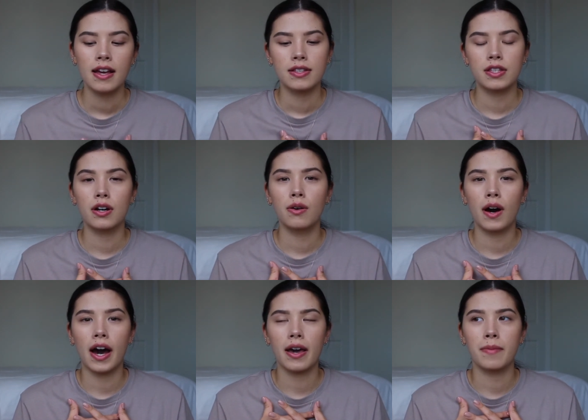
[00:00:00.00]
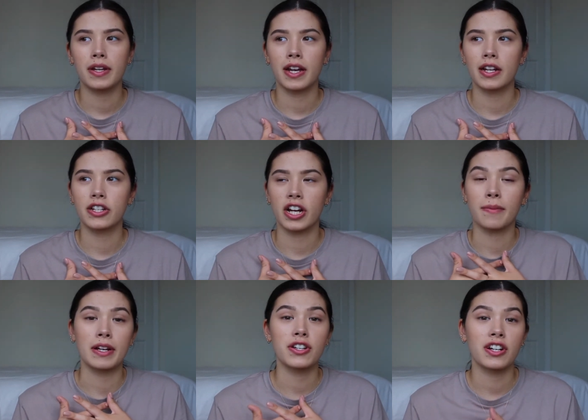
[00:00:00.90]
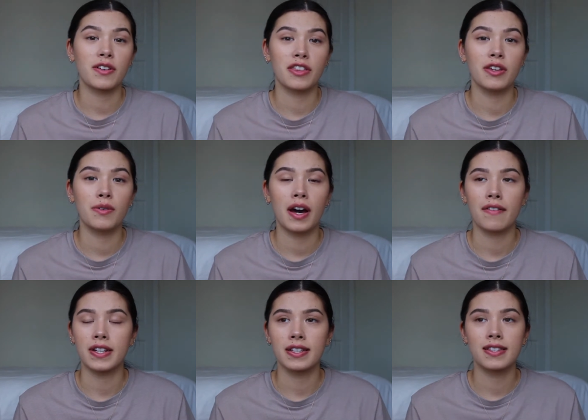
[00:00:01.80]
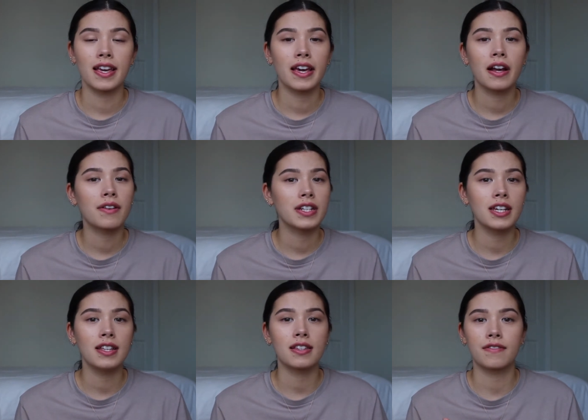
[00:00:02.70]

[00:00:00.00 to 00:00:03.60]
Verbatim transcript: So I've been kind of sharing my journey with you. I've done skincare routines.